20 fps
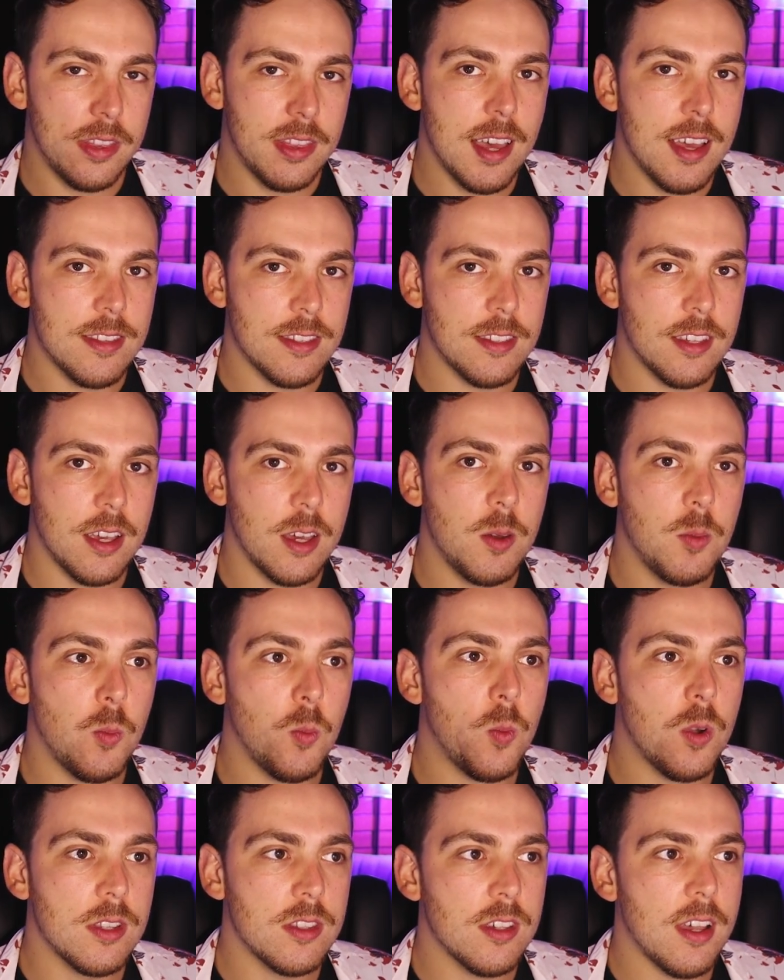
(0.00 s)
With that
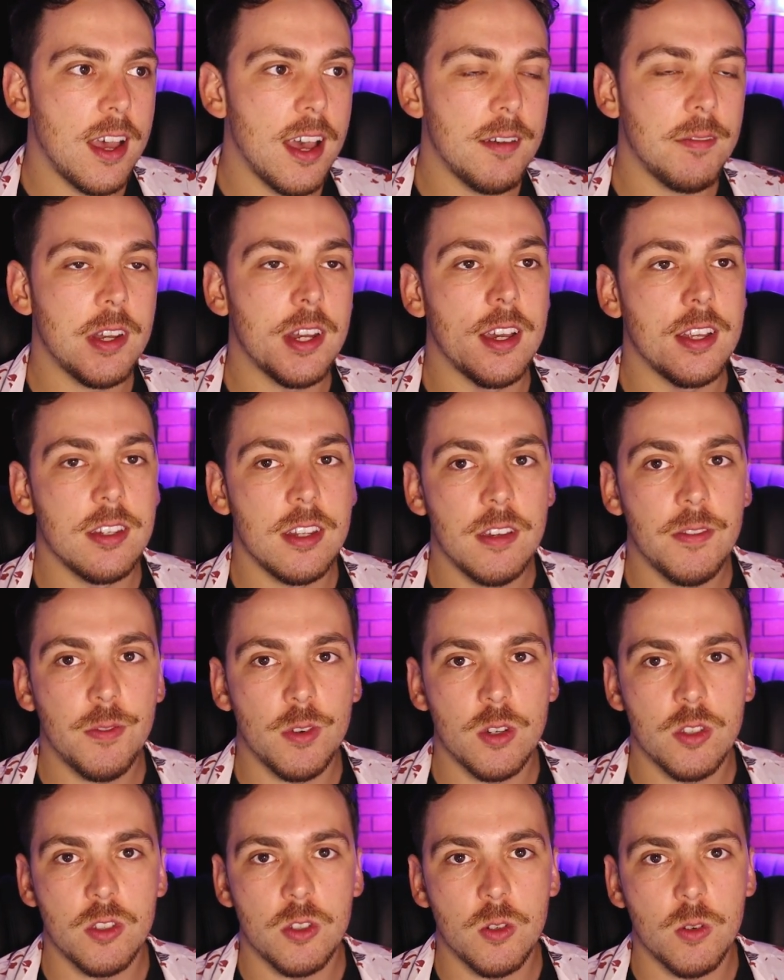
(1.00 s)
said, once I have an idea
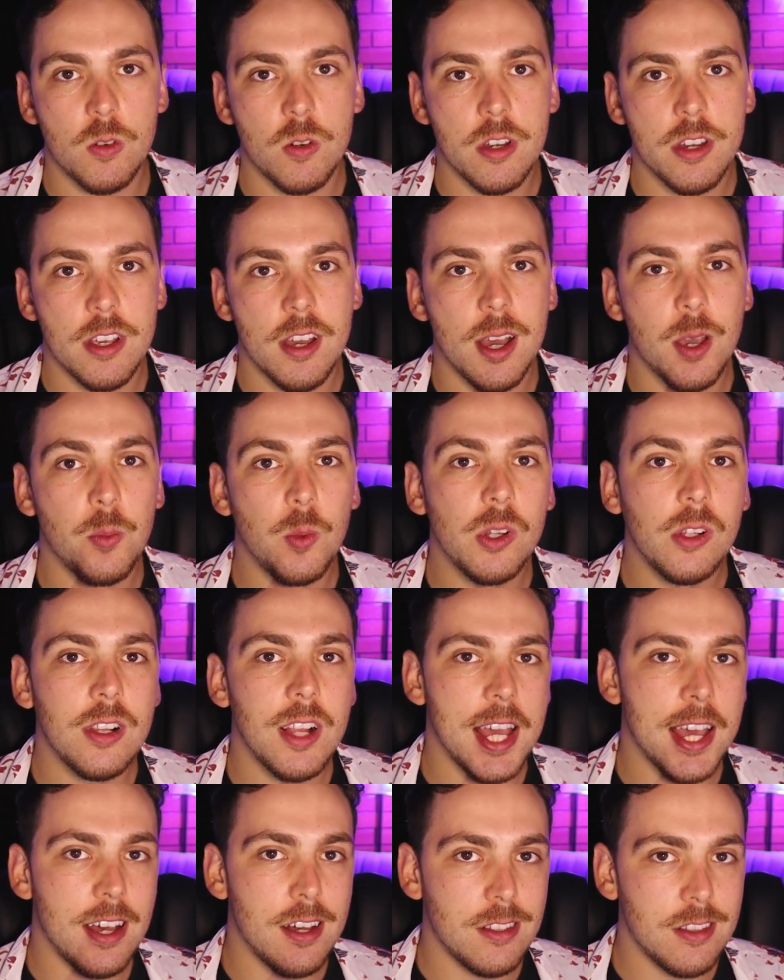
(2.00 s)
for a story, I
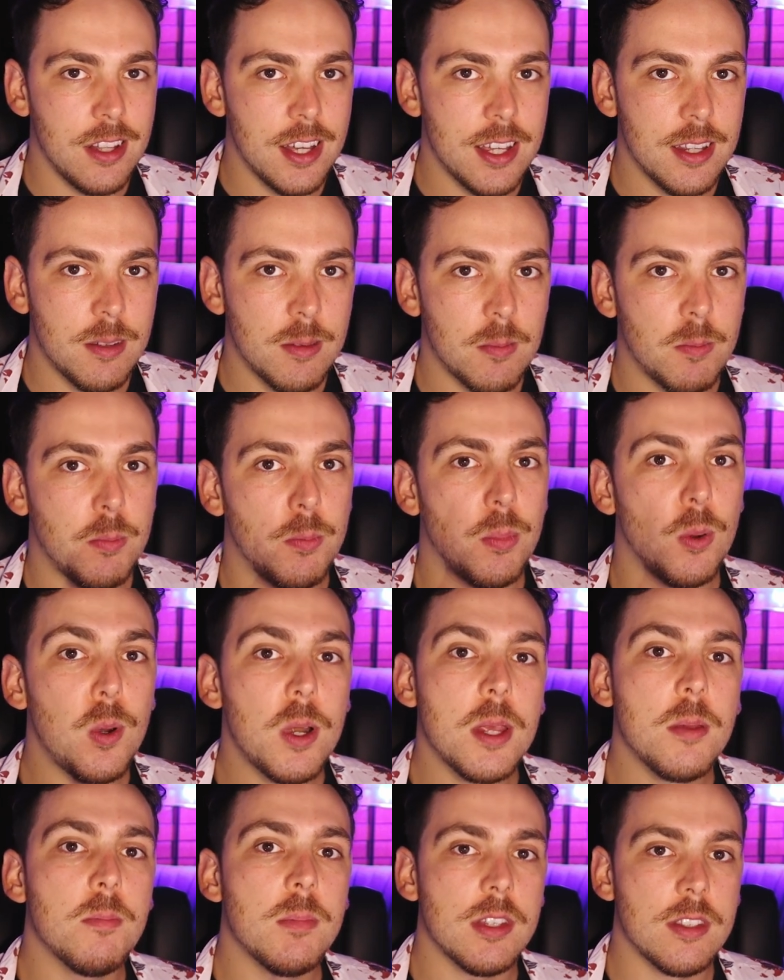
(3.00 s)
will outline
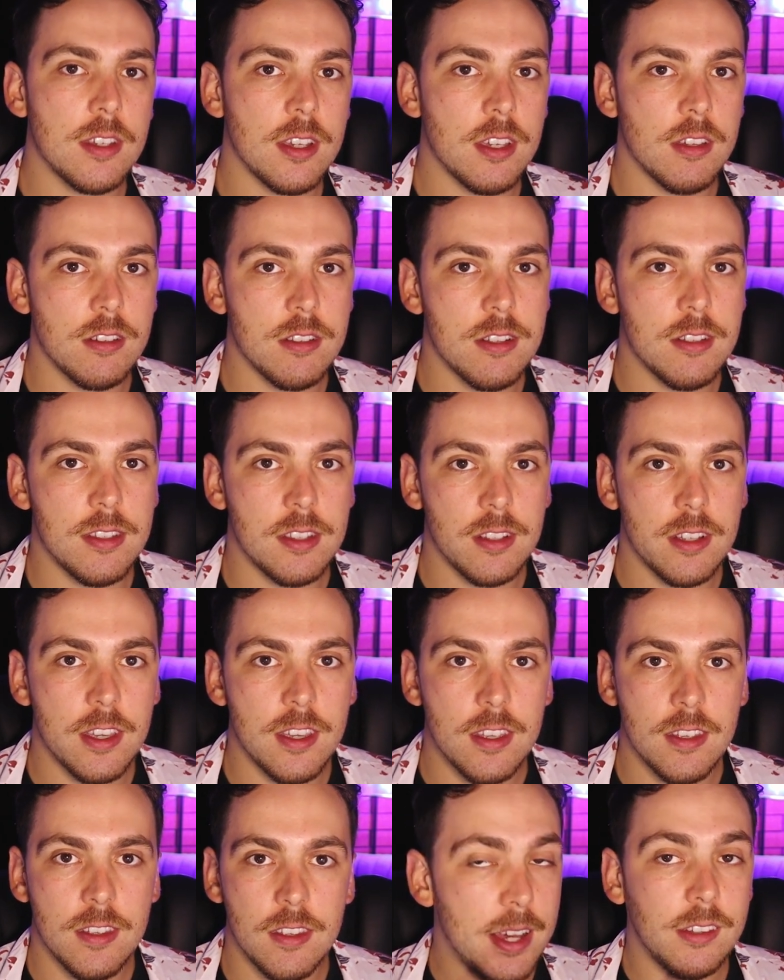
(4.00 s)
pretty
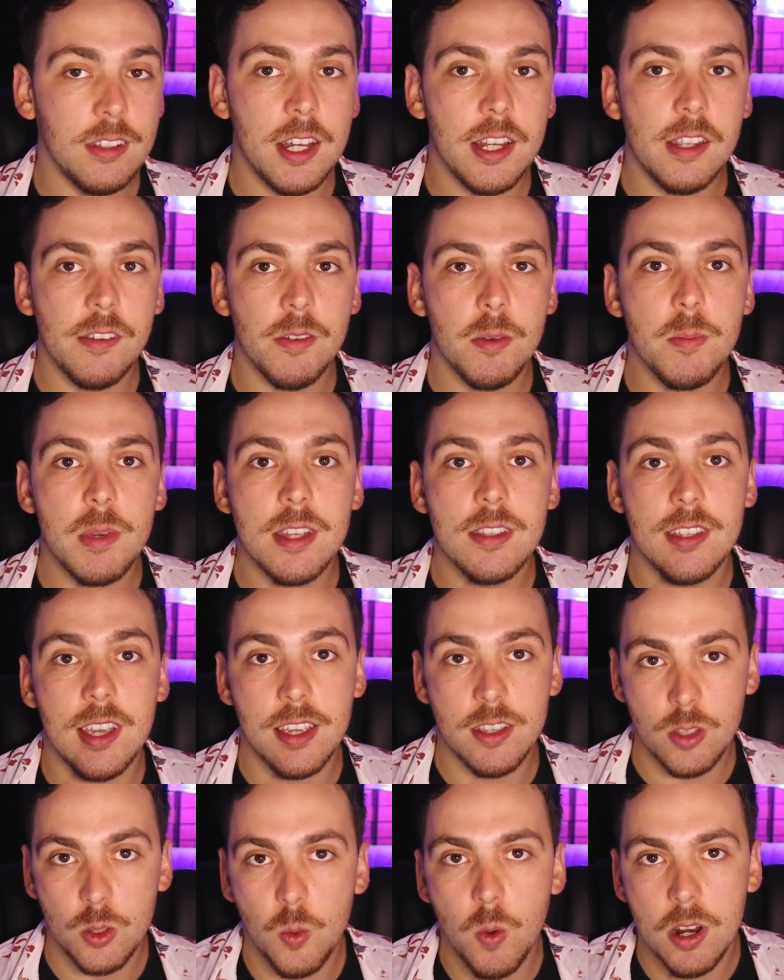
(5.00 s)
meticulously. Outlining for me
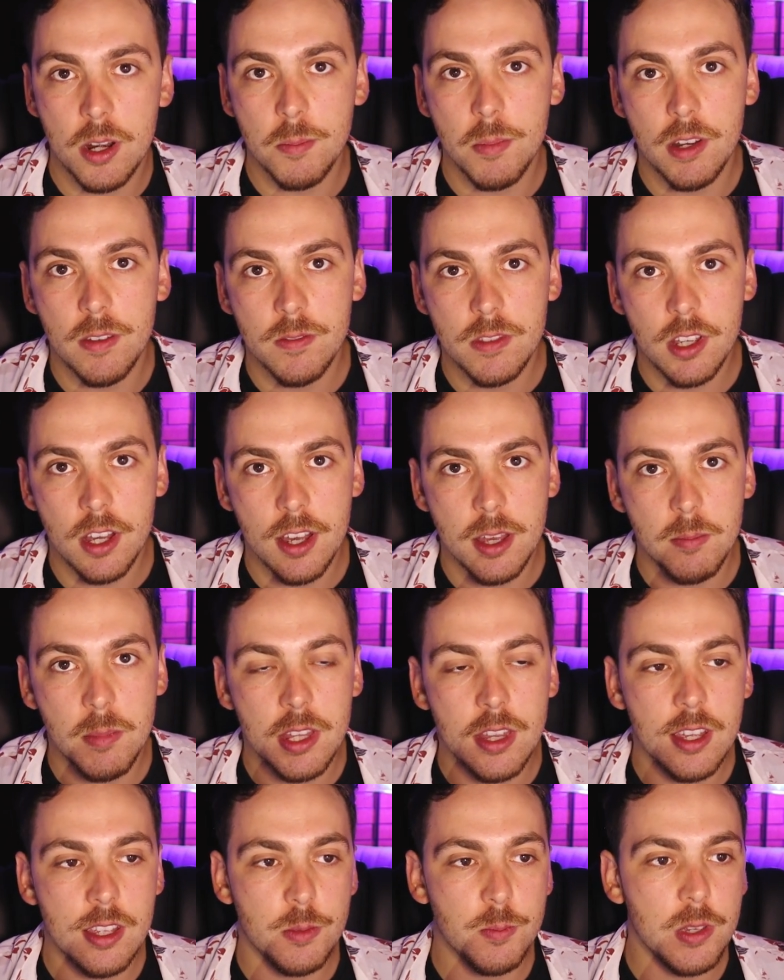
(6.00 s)
takes quite a bit of time,
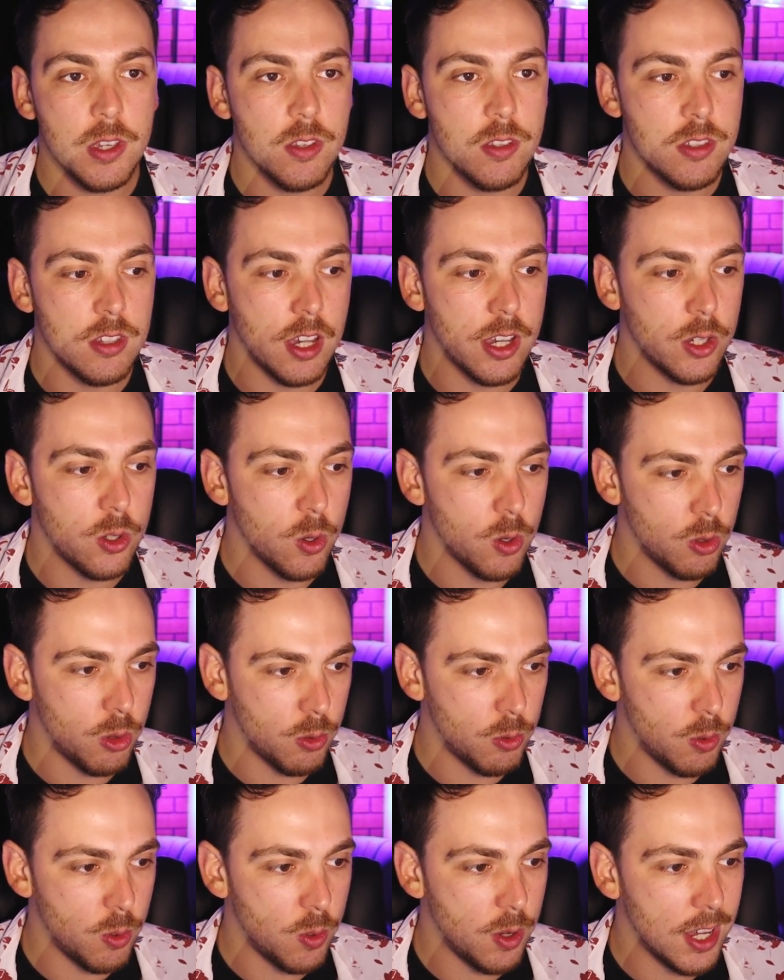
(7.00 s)
and that's because I go
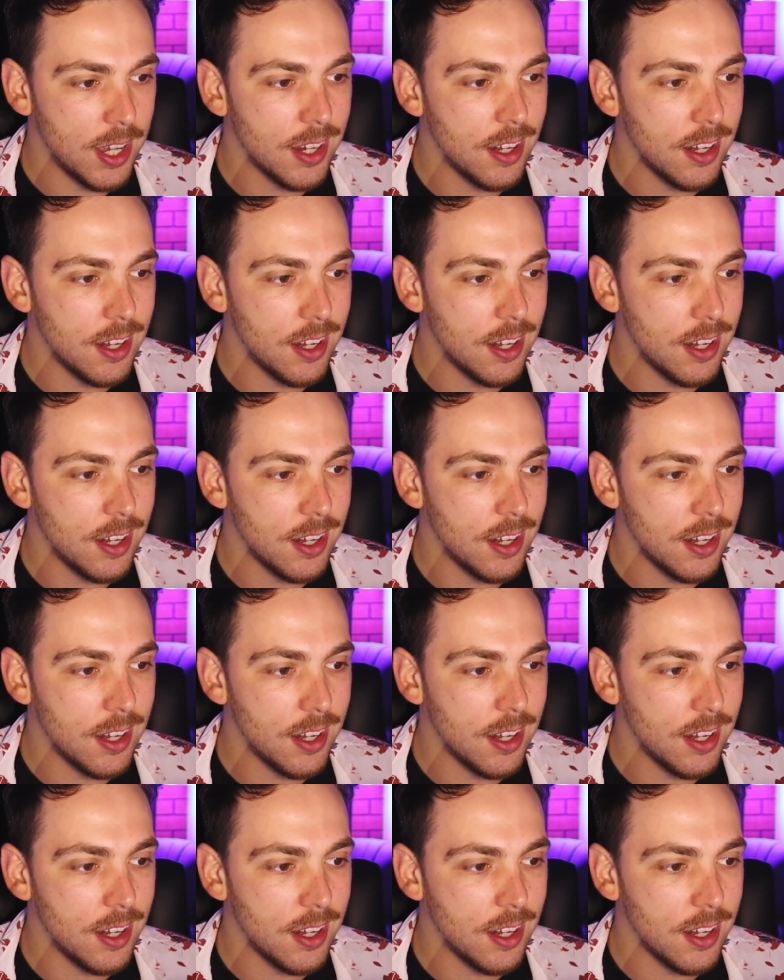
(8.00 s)
through